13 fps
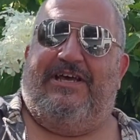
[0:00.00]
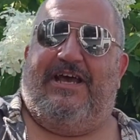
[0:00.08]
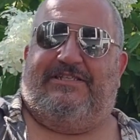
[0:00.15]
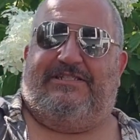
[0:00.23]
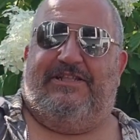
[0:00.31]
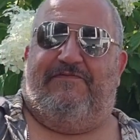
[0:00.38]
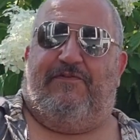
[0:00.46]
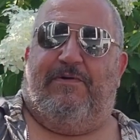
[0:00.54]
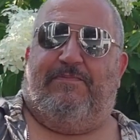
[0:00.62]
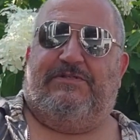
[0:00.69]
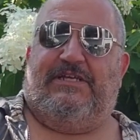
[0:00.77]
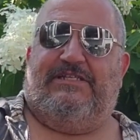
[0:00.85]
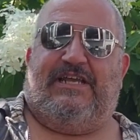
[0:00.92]
Uh, it's in the four
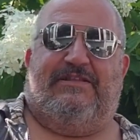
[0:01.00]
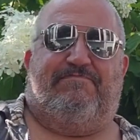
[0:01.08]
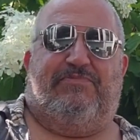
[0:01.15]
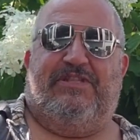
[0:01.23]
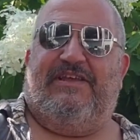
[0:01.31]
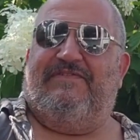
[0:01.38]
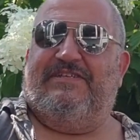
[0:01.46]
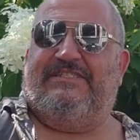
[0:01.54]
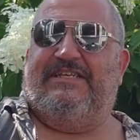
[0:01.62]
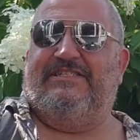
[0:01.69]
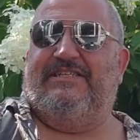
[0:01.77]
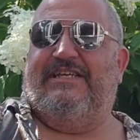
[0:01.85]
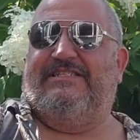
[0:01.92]
percent. I believe this
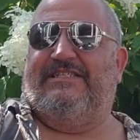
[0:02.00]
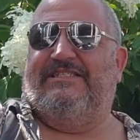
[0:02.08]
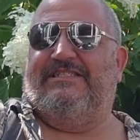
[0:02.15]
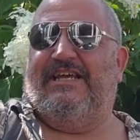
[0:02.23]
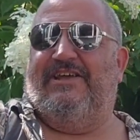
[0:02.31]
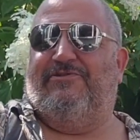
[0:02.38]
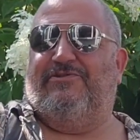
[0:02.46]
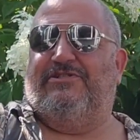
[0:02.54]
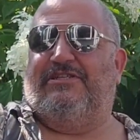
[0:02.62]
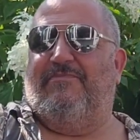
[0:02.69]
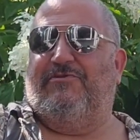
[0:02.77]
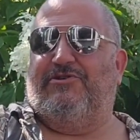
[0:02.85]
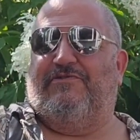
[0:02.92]
in, is inside their
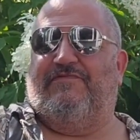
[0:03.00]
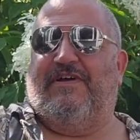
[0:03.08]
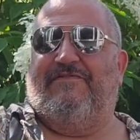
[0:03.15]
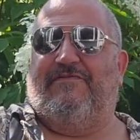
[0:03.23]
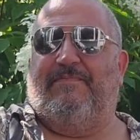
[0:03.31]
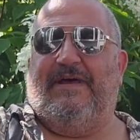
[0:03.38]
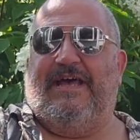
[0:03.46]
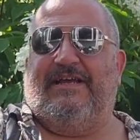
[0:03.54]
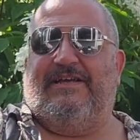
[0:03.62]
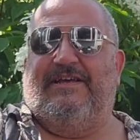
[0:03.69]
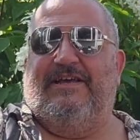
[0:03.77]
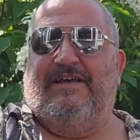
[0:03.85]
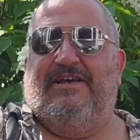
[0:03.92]
summer survival
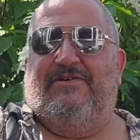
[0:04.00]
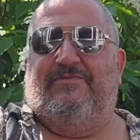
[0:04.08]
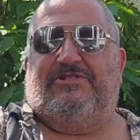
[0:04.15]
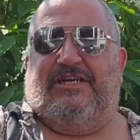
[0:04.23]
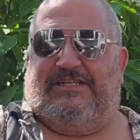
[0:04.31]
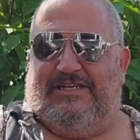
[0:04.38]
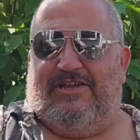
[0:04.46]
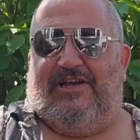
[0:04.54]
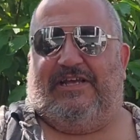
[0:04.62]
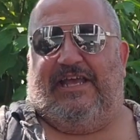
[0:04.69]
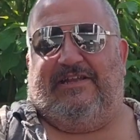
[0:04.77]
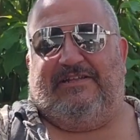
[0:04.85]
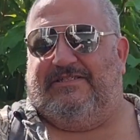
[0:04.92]
pack, which I did
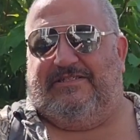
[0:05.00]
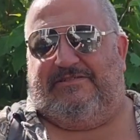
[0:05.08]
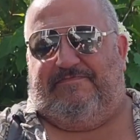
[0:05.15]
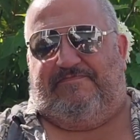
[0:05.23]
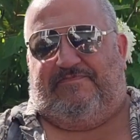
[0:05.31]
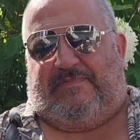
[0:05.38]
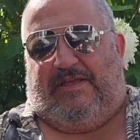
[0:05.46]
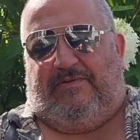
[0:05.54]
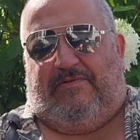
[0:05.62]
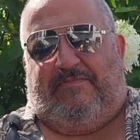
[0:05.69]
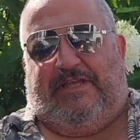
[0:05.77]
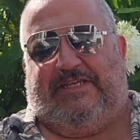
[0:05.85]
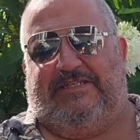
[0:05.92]
not get because you know,
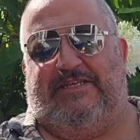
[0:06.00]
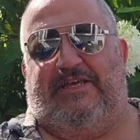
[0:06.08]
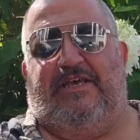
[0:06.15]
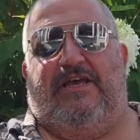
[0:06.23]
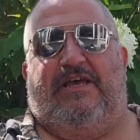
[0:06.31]
I'm lazy.